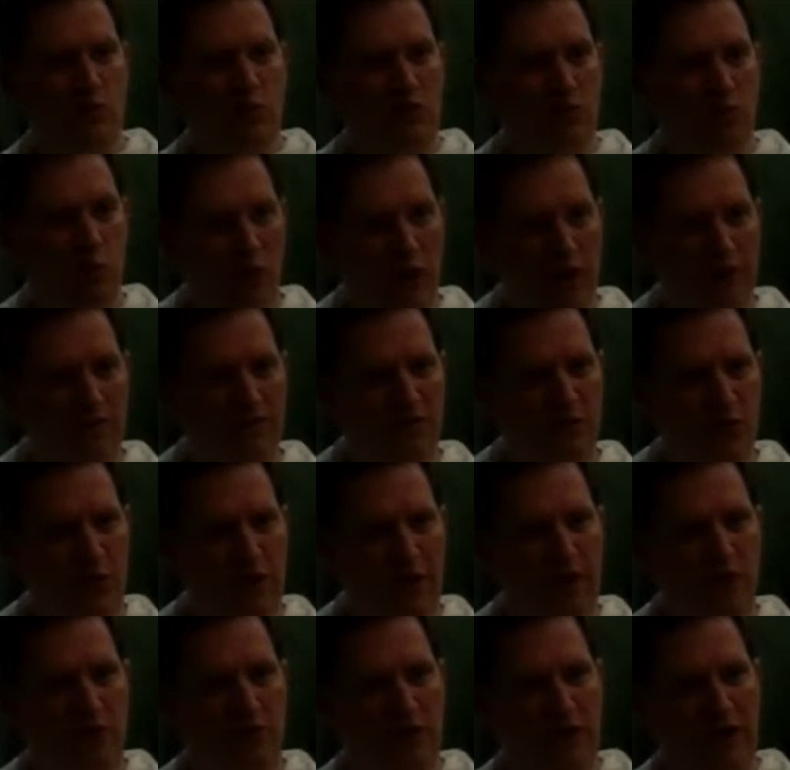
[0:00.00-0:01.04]
was one of
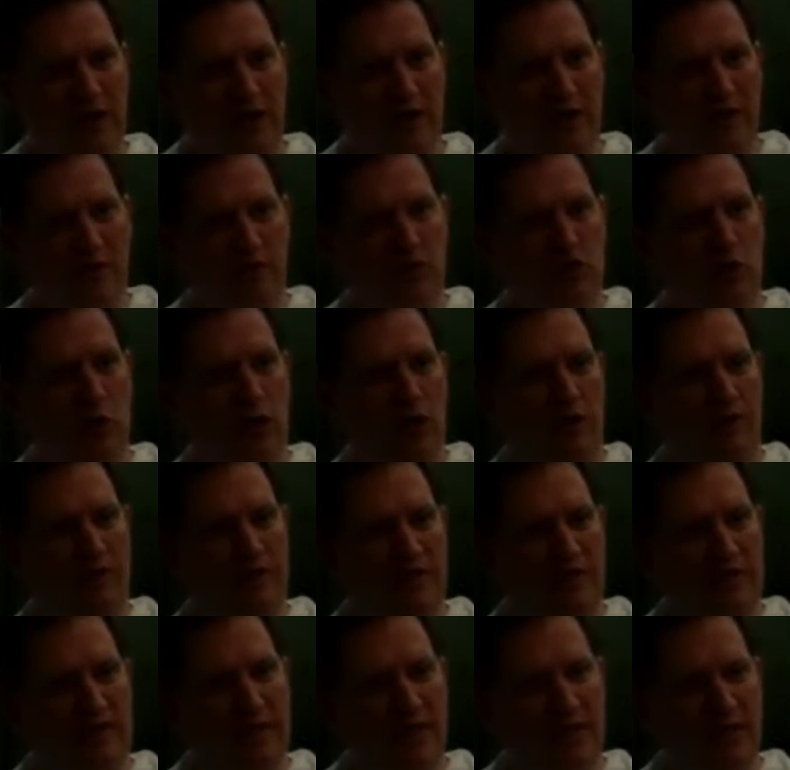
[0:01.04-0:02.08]
Gregory
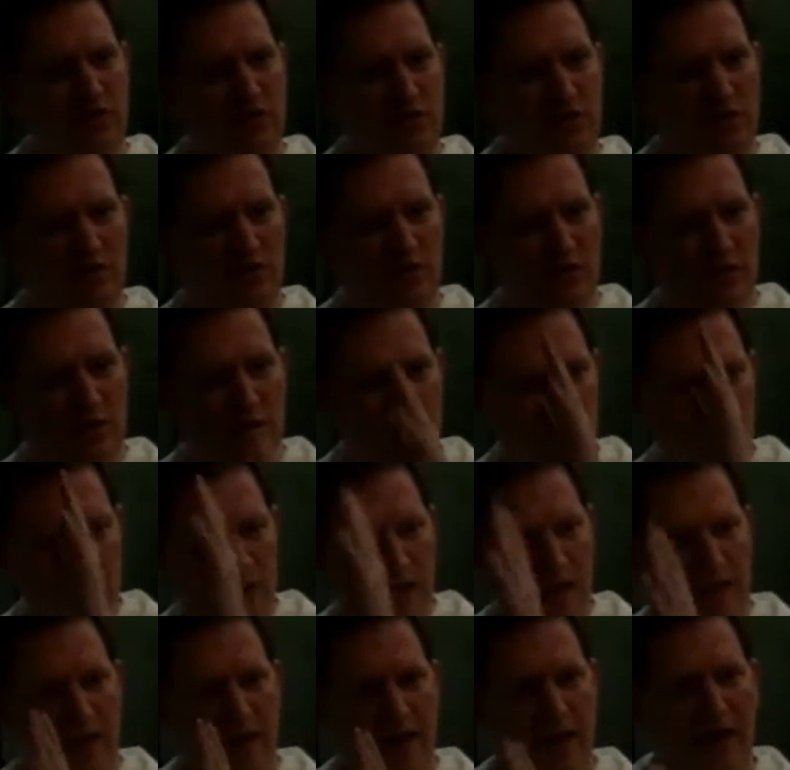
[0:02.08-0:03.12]
XII's intentions.
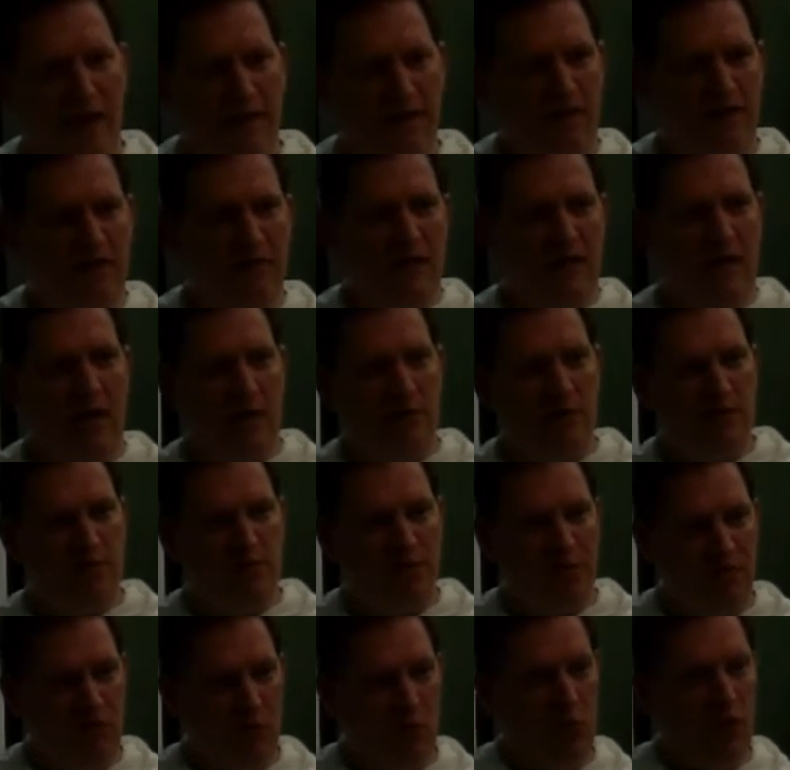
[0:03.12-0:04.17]
Nothing that comes
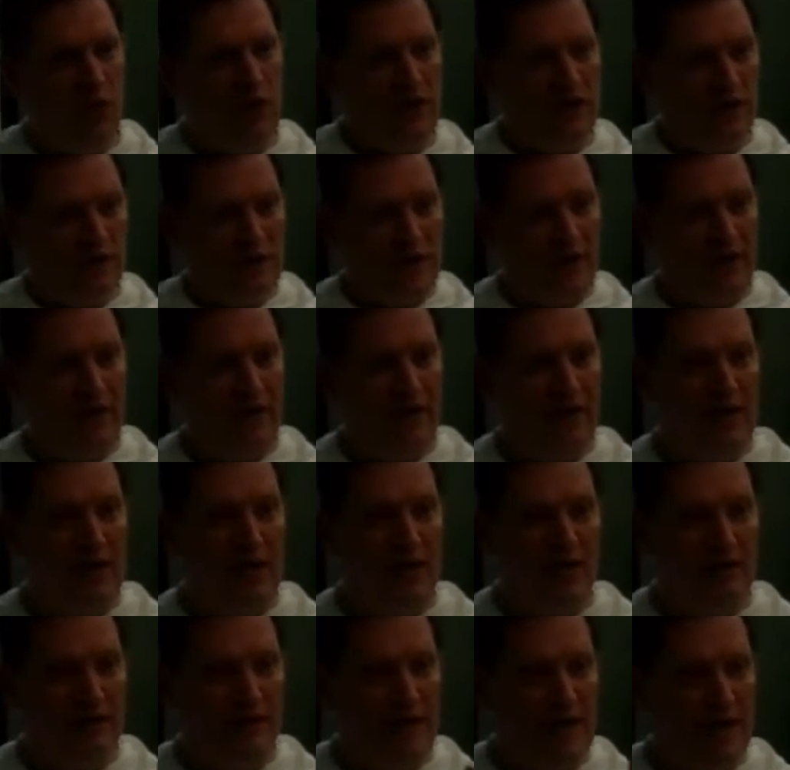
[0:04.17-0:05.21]
before is
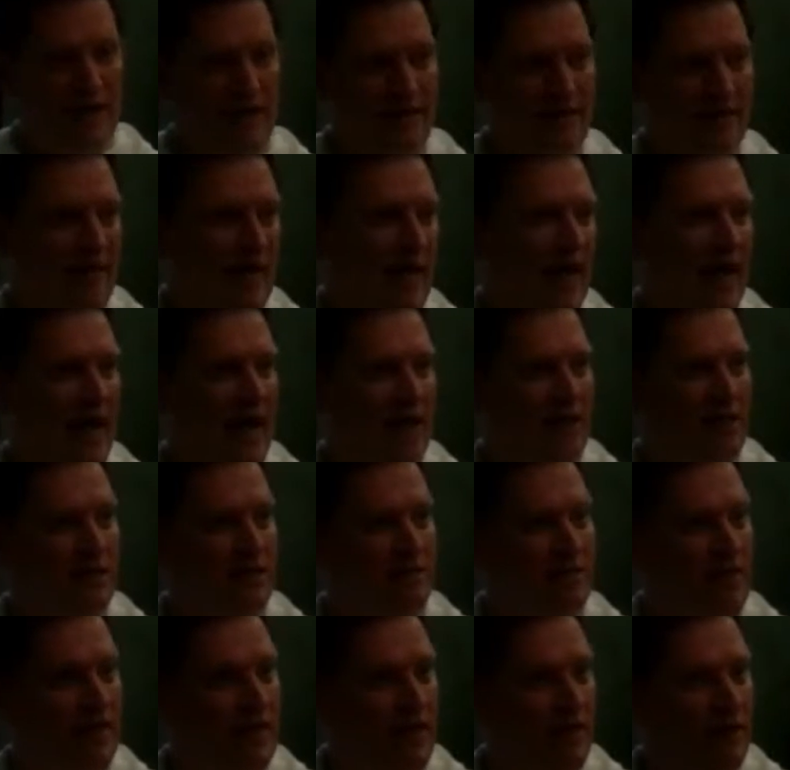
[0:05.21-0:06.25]
recognized as an act
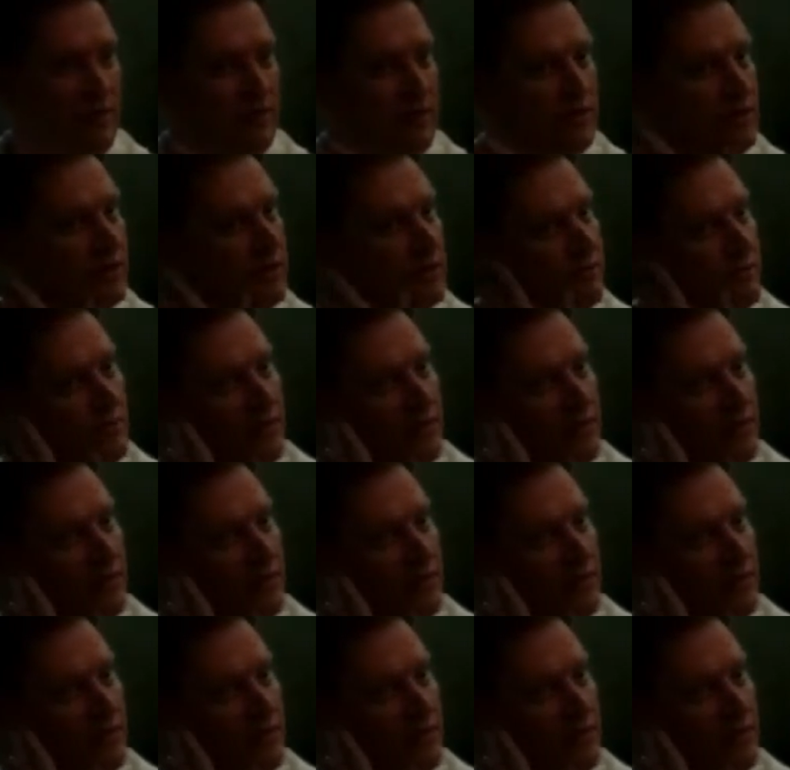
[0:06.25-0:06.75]
of the council.